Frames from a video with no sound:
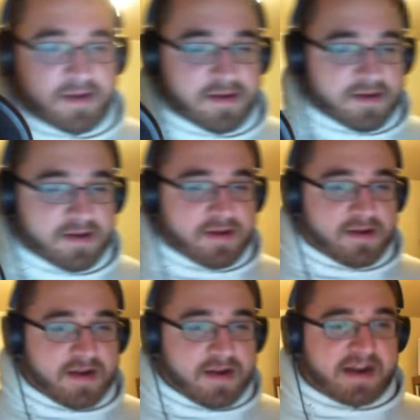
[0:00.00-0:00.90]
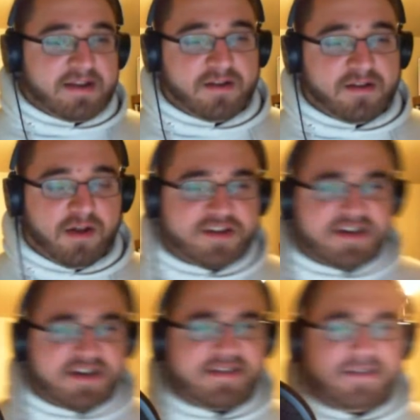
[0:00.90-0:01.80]
kind of launched a nice little
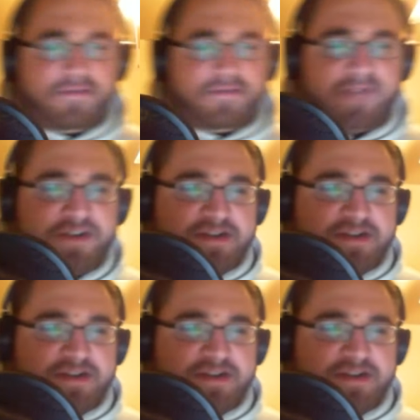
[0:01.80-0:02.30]
feature to